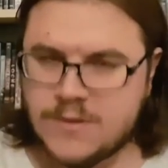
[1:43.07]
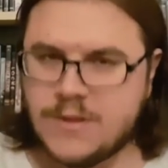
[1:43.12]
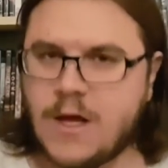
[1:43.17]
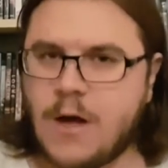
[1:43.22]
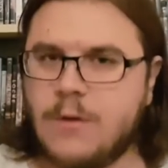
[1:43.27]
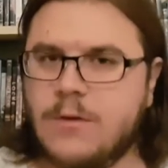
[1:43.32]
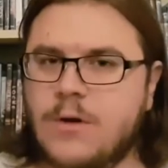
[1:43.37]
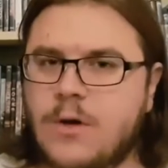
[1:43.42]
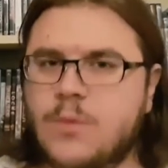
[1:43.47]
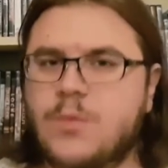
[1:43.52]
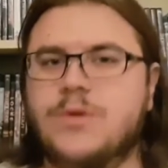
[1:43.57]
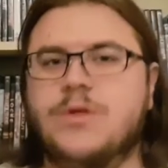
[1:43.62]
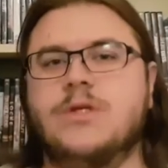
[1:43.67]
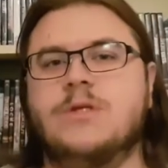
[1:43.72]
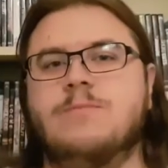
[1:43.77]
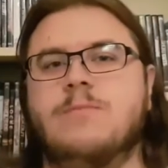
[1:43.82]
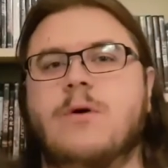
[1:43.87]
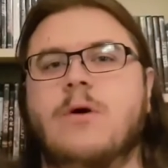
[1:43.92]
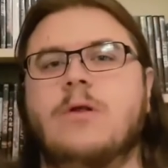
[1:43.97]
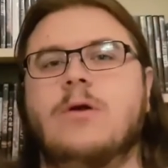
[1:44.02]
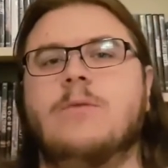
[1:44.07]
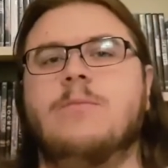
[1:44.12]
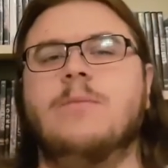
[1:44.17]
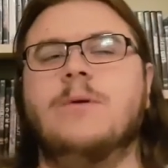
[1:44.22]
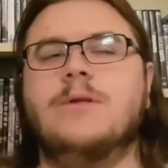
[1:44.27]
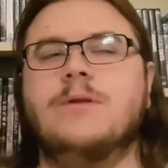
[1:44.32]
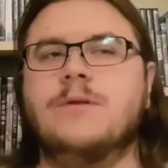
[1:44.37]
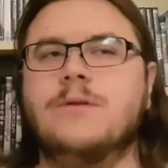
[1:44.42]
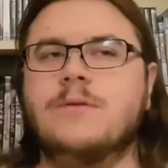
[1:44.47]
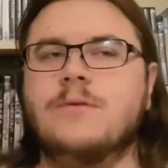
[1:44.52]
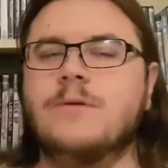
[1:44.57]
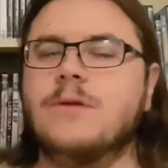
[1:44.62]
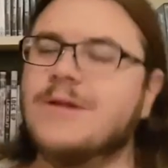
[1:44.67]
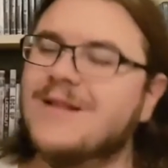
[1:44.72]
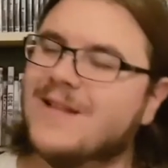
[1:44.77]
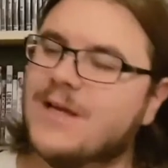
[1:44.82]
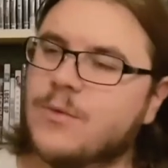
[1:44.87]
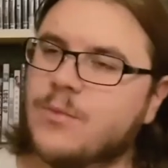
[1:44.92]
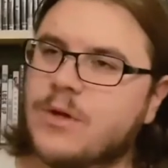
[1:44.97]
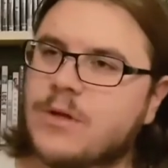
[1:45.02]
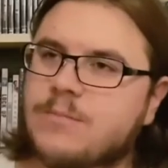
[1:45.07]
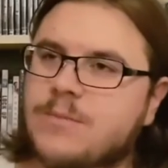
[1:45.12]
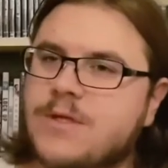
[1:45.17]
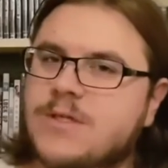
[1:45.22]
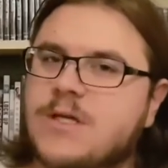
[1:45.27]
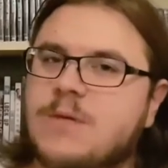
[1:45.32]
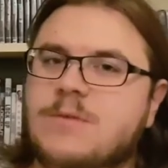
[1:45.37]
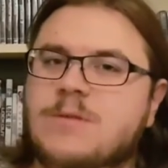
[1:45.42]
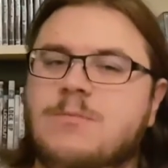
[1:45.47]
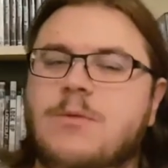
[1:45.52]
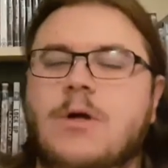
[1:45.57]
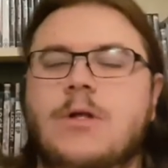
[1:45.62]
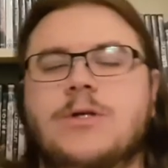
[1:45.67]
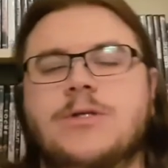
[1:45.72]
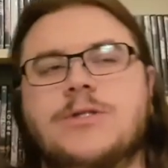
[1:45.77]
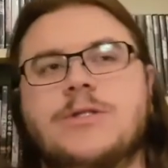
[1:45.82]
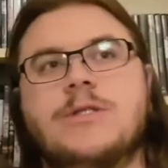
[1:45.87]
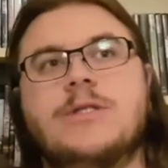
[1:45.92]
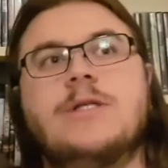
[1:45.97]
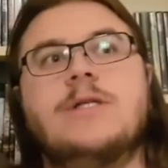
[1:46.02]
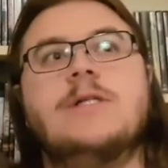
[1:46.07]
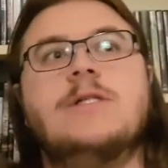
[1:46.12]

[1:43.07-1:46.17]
down low with the spoiler, but there will be some spoilers.